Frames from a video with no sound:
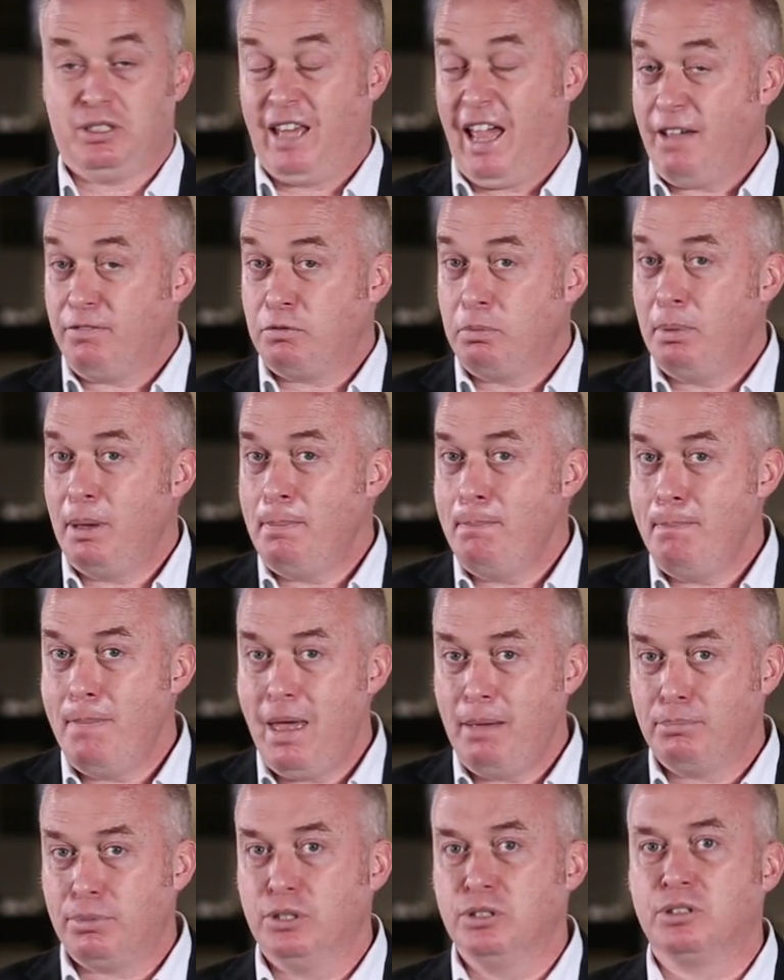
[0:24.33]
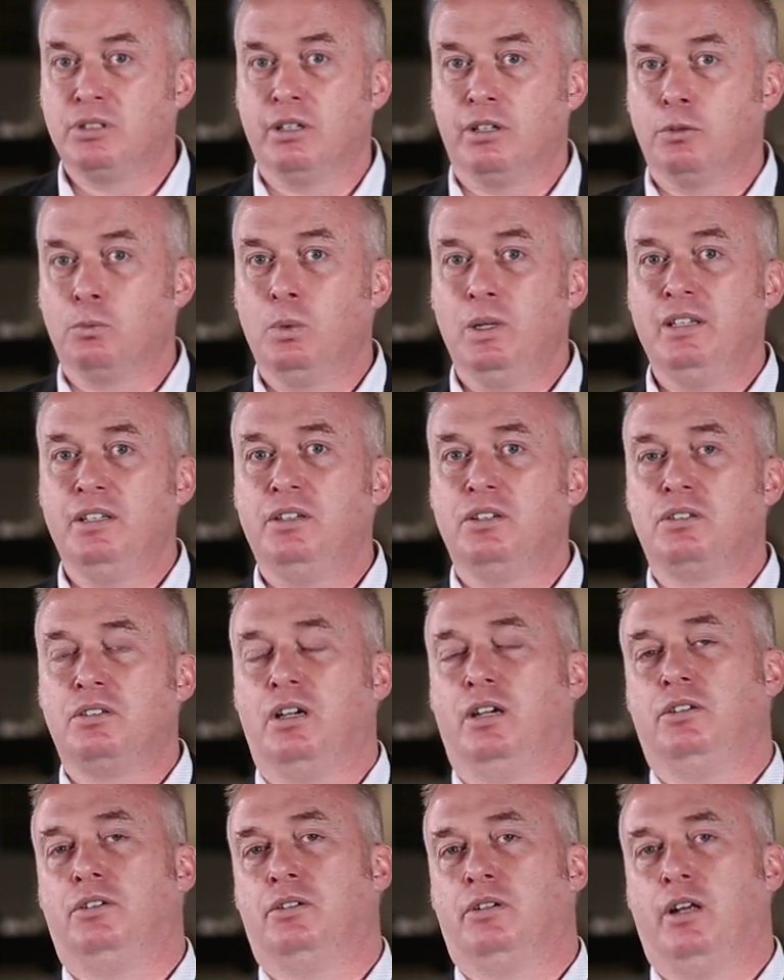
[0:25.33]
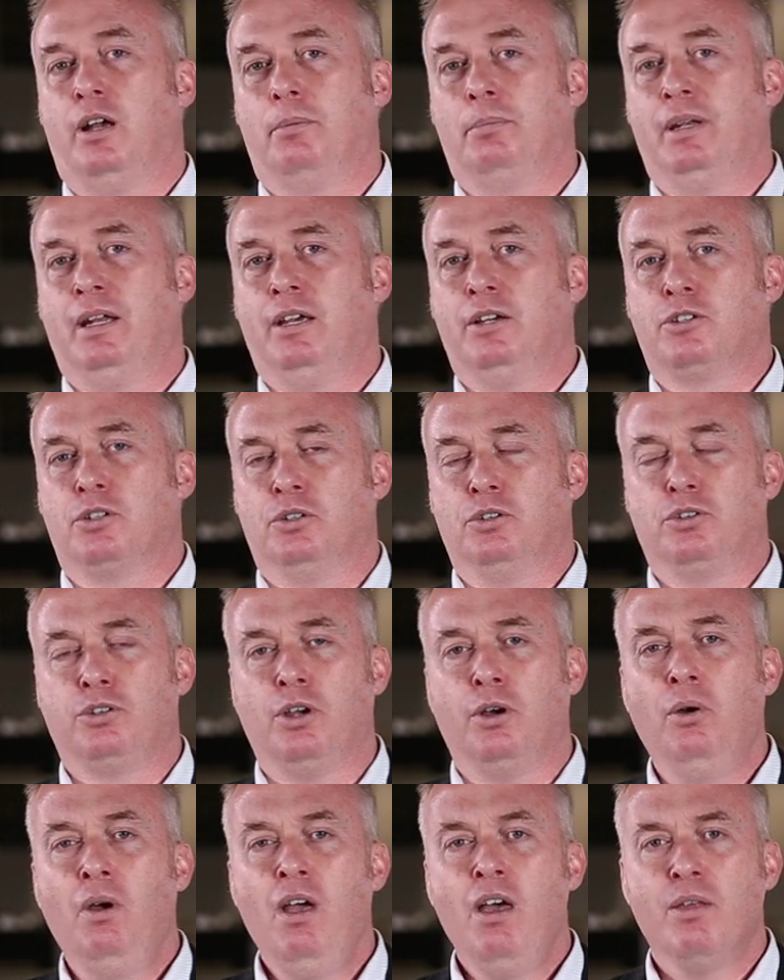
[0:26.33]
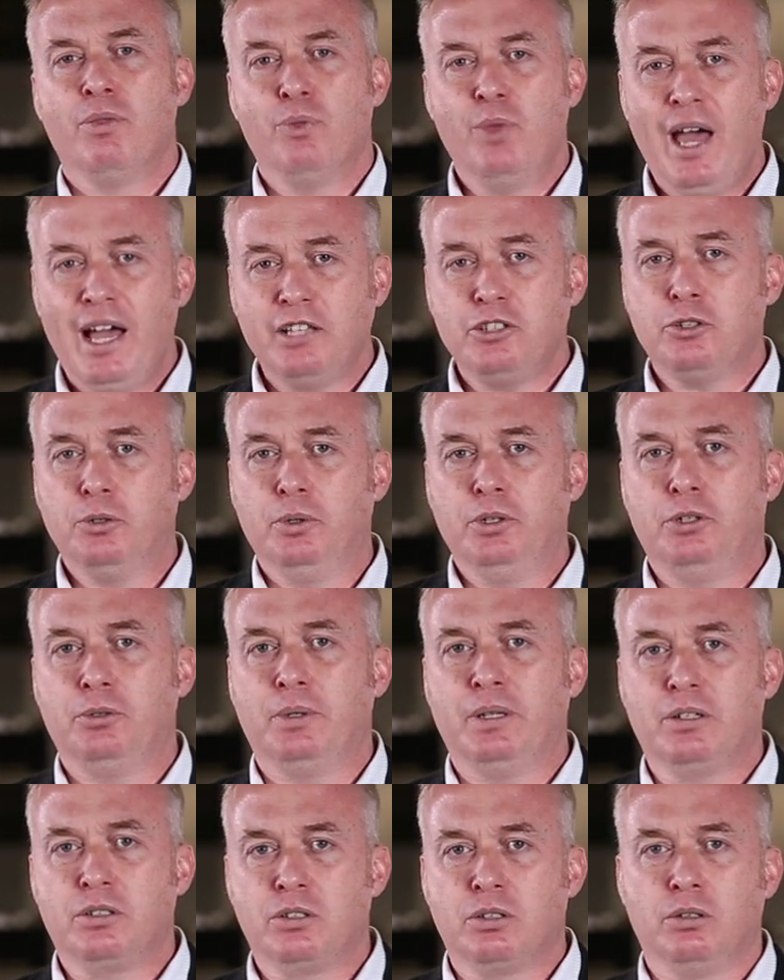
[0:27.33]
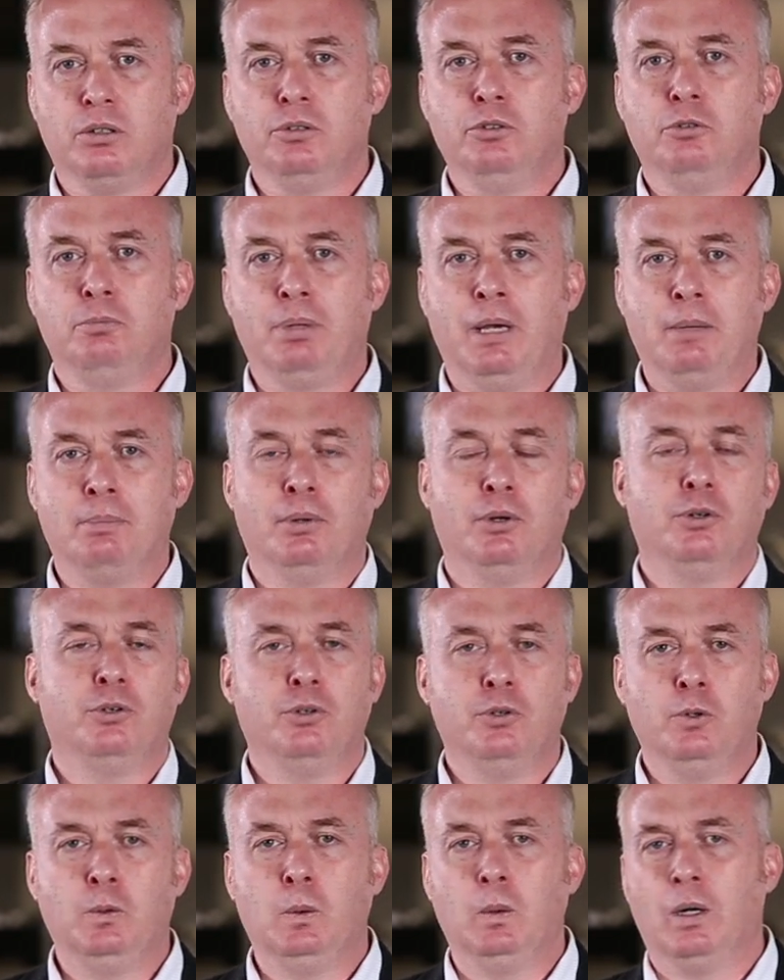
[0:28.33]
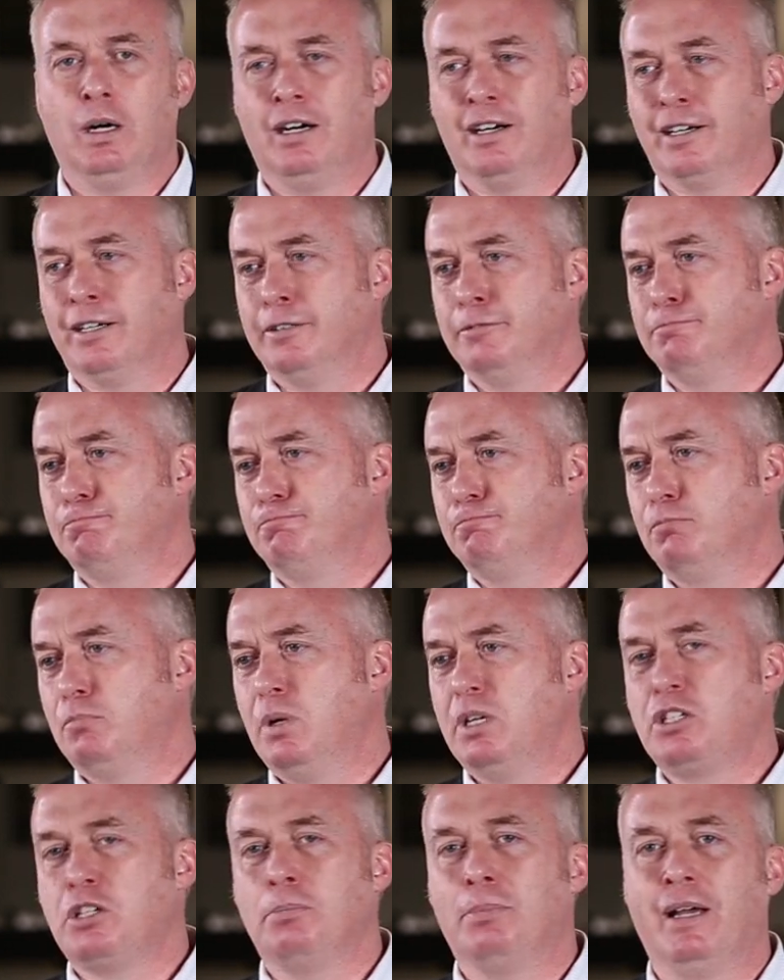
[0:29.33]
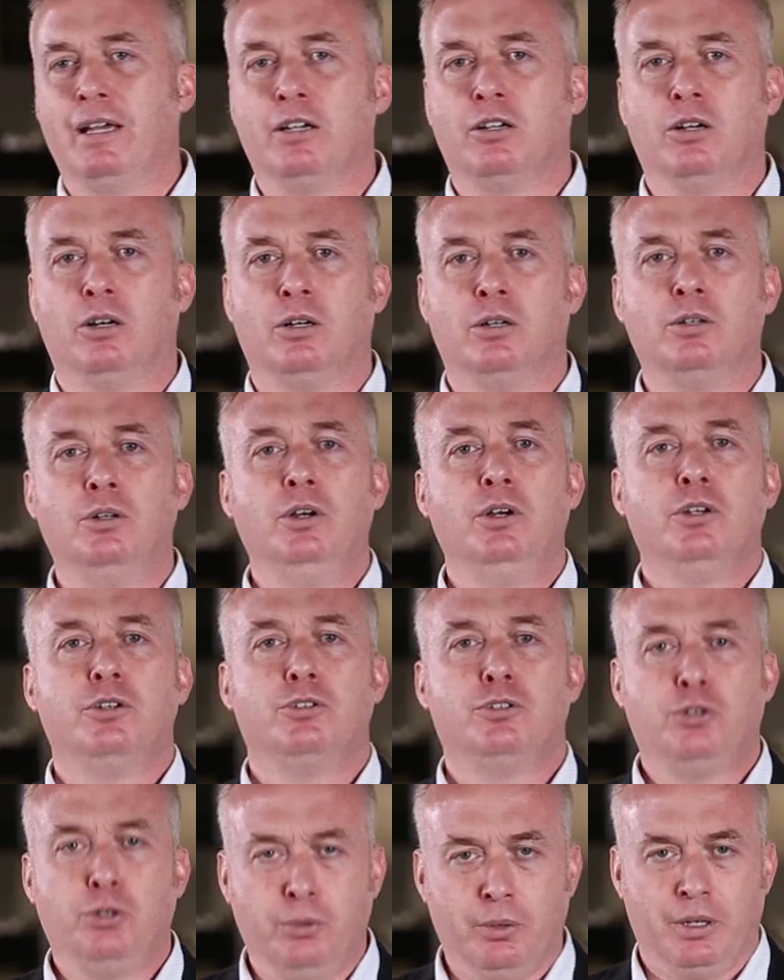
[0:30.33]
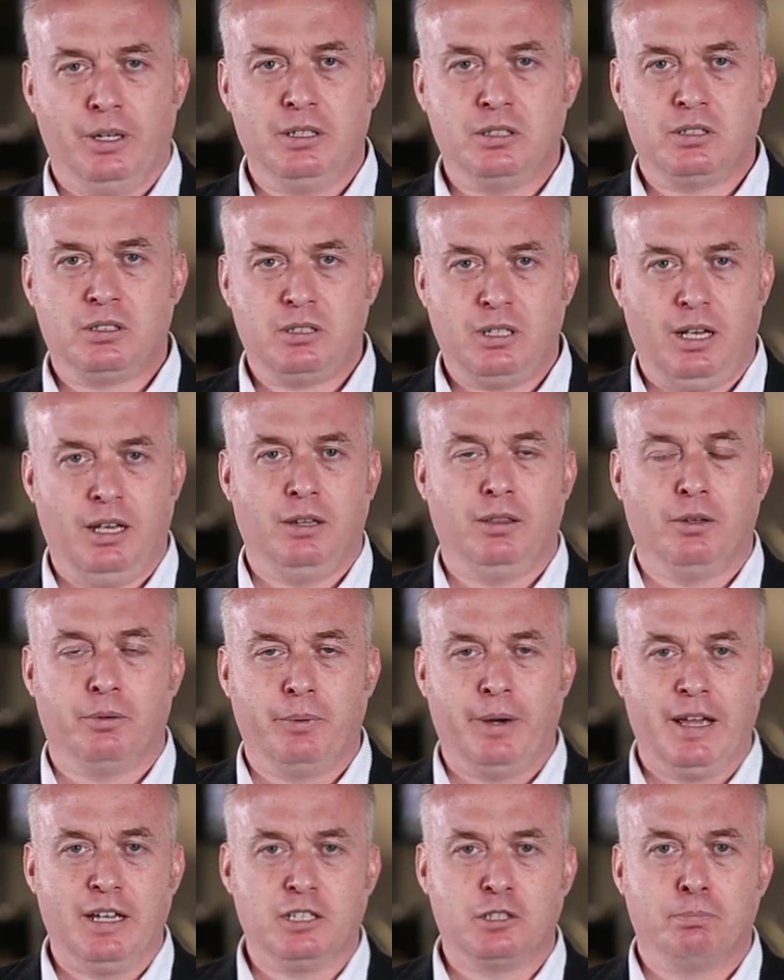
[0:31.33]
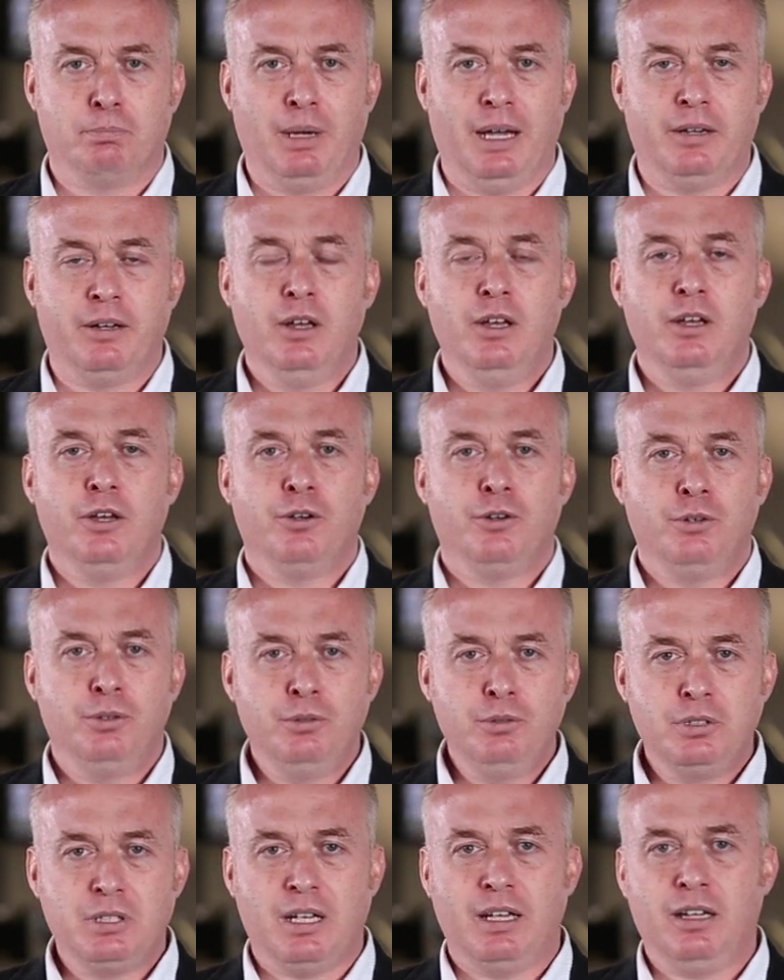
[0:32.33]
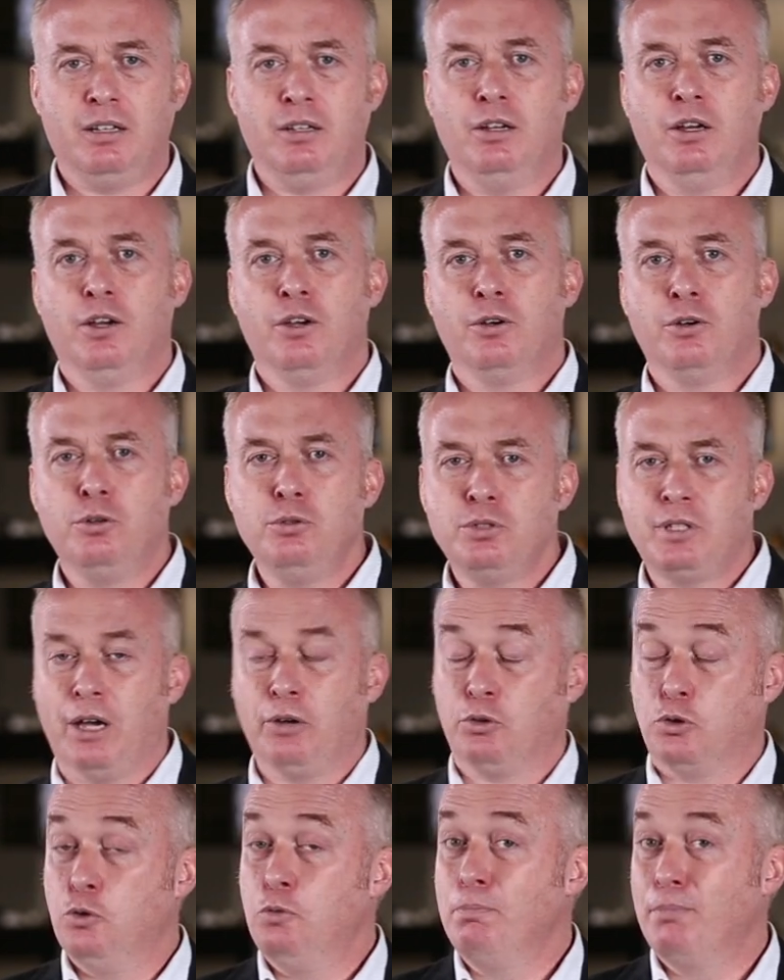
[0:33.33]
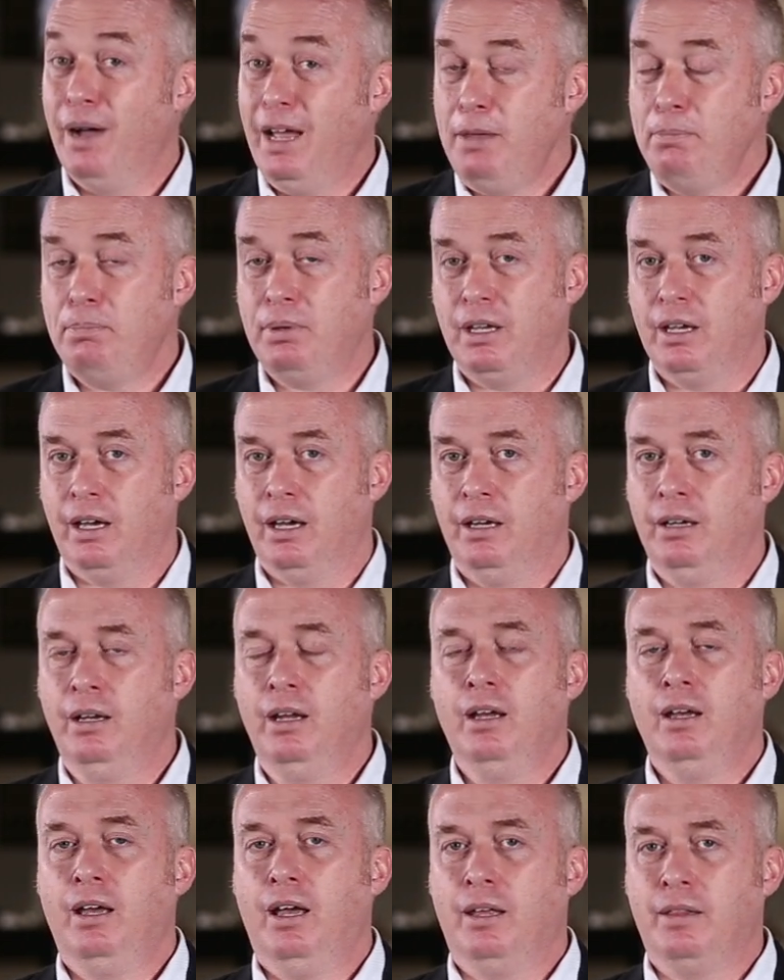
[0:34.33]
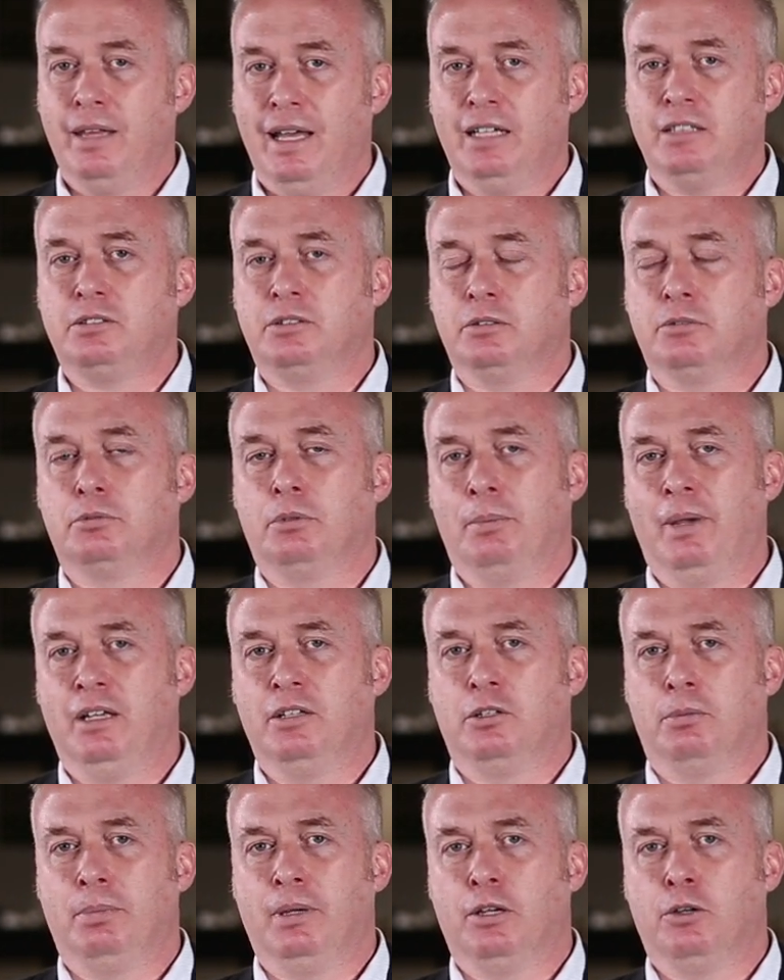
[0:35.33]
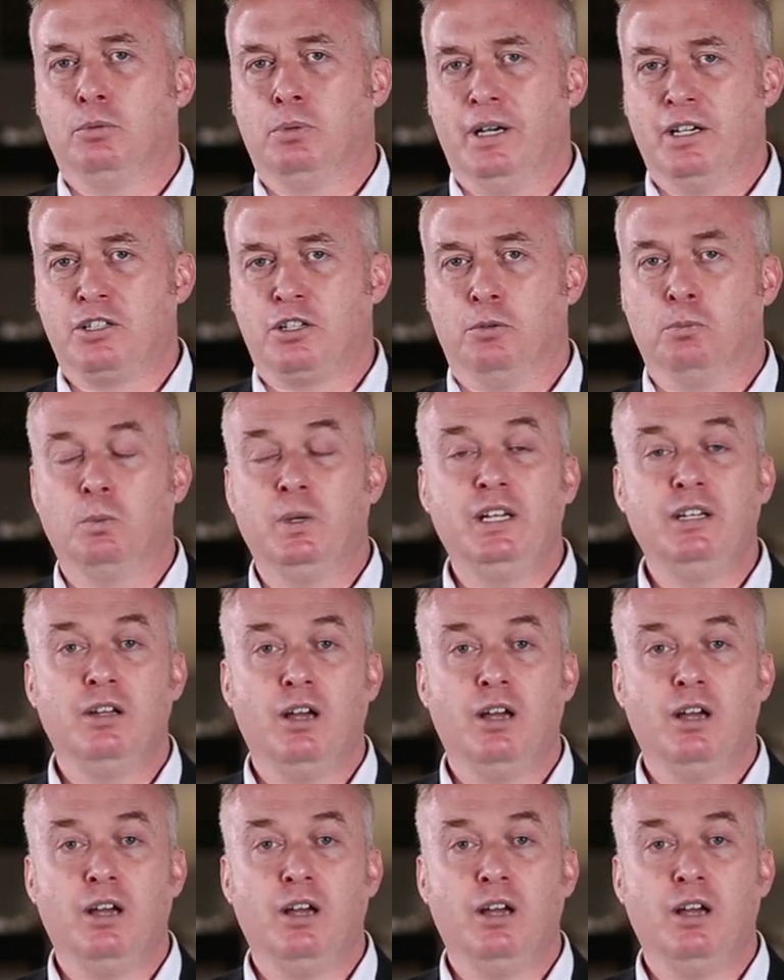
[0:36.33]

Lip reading: They have to be members that are willing to sign your nomination. So that's going to exclude people who are what you might call tourists in the race. But who's in, who's out, who might be in, and that still remains a big question. We